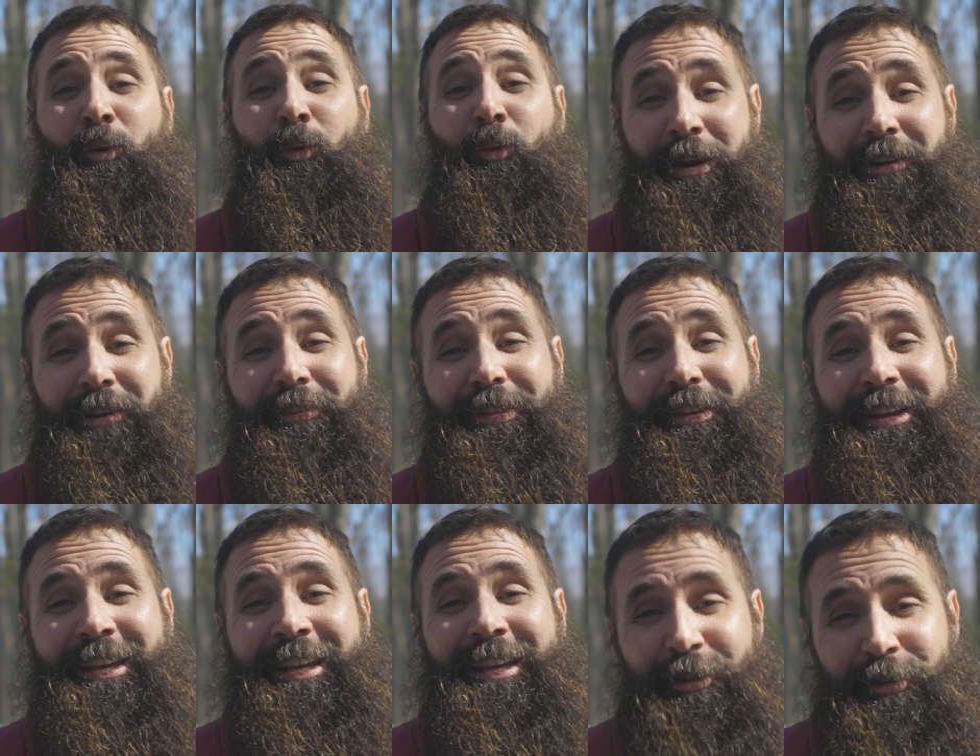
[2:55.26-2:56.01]
We're the
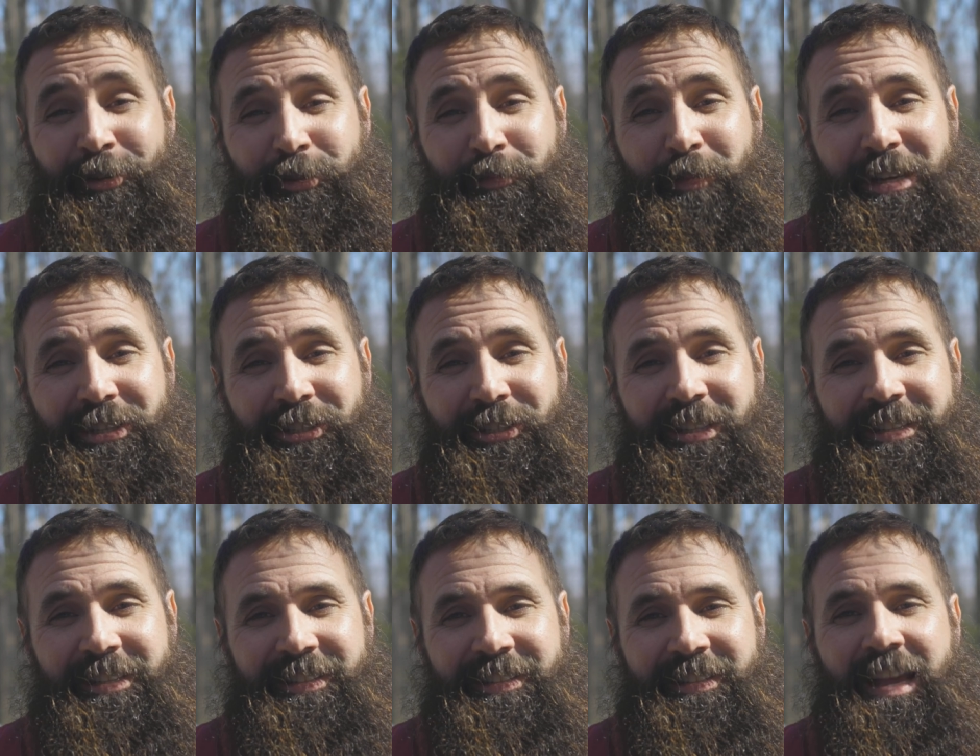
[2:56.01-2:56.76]
gear
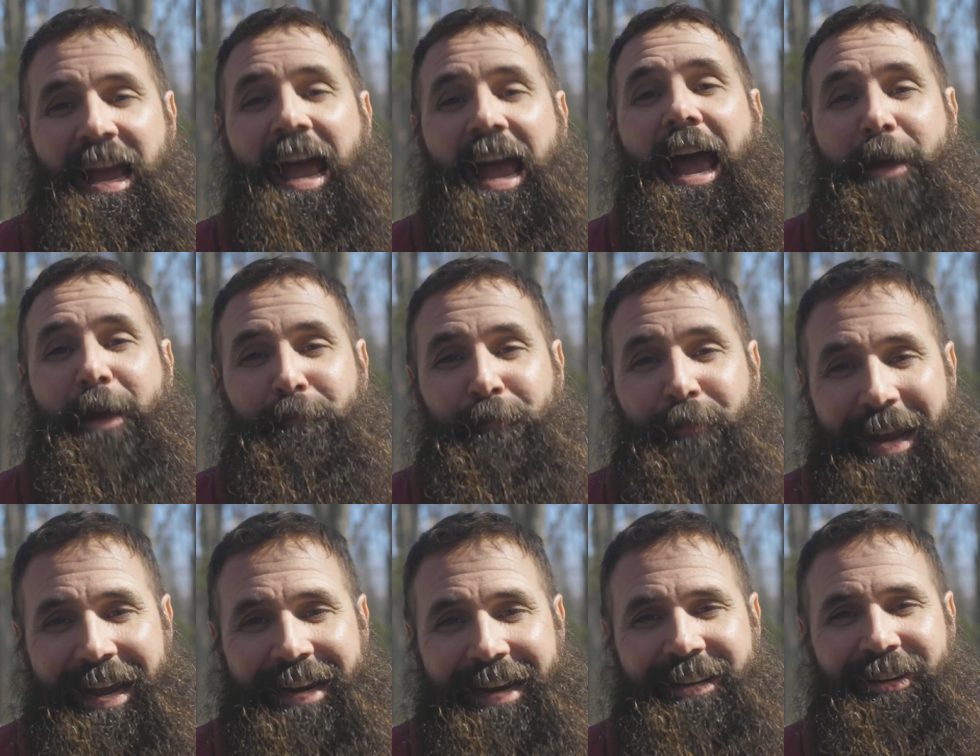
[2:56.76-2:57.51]
specialists at
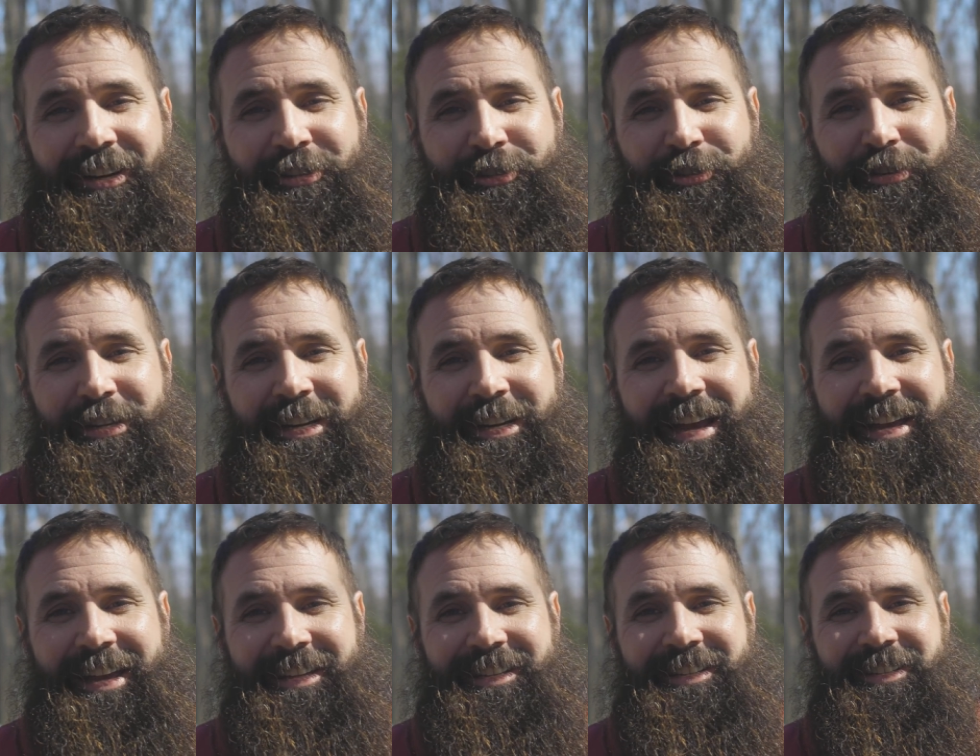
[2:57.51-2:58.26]
Backcountry
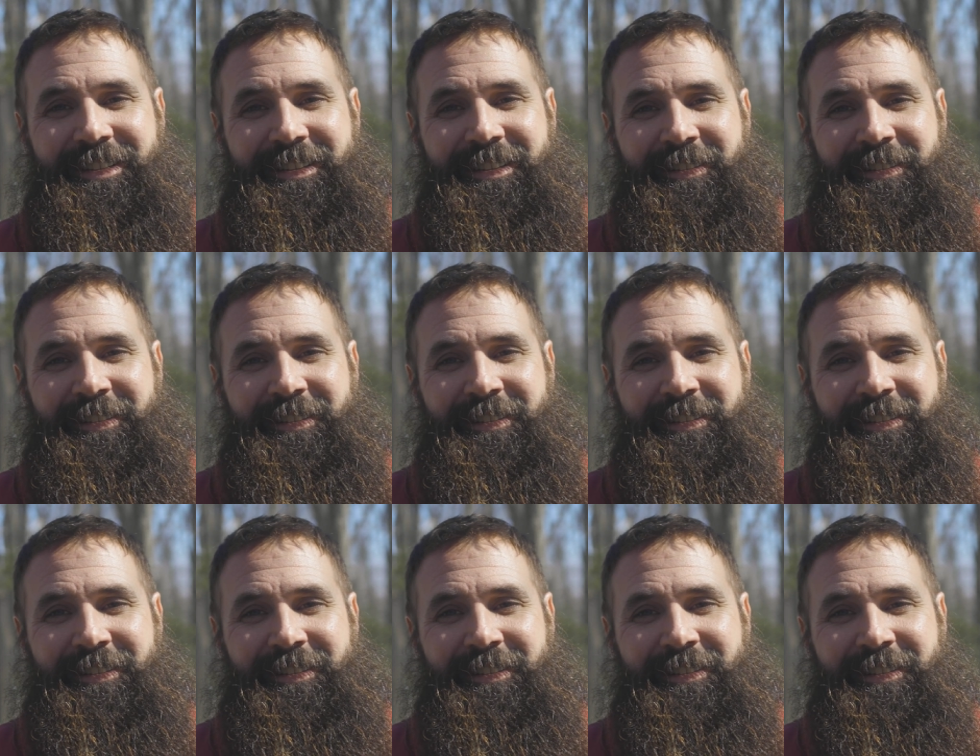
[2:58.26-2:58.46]
Edge.